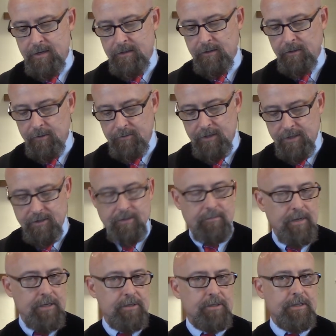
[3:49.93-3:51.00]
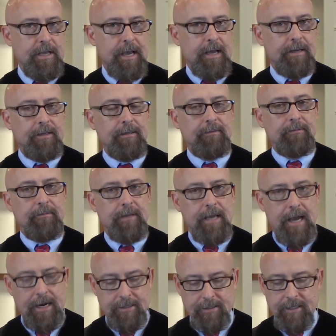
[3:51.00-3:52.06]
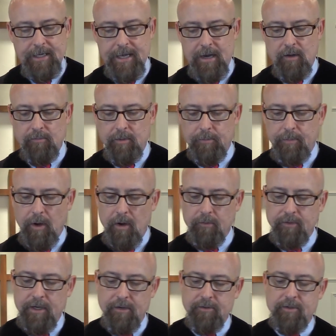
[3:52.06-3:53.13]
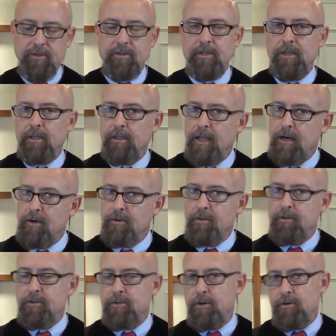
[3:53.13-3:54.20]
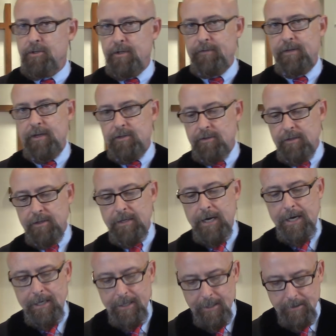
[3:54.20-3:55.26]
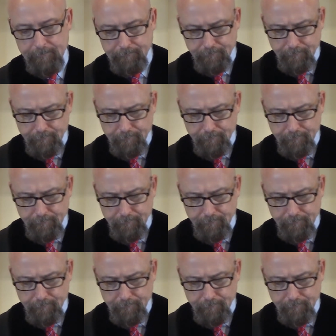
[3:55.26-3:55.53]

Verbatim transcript: Luke doesn't mention that in the Acts account, but Paul tells us in a letter to the church at Thessalonica